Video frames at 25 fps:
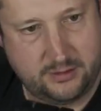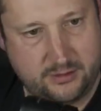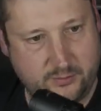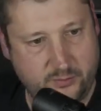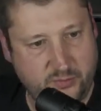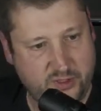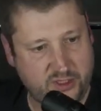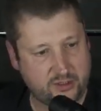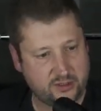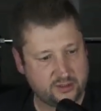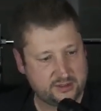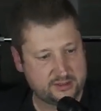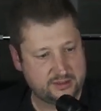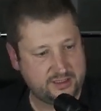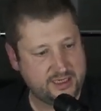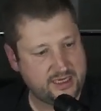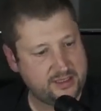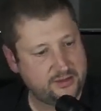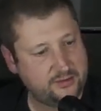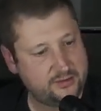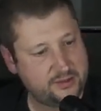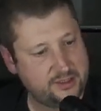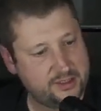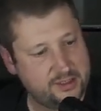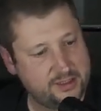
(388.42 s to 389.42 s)
because
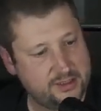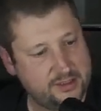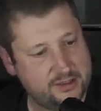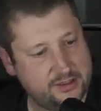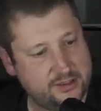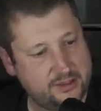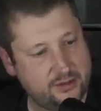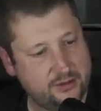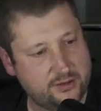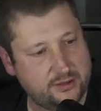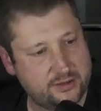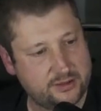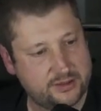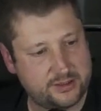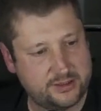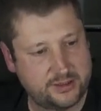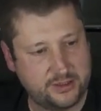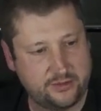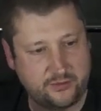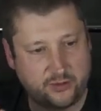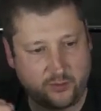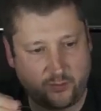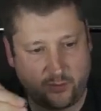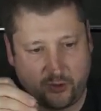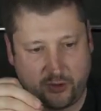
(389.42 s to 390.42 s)
that is your
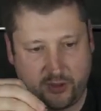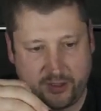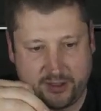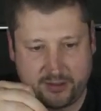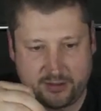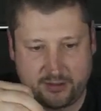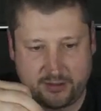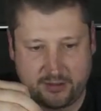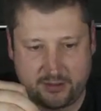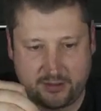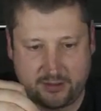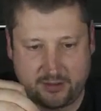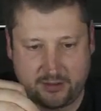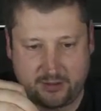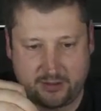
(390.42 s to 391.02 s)
0 point.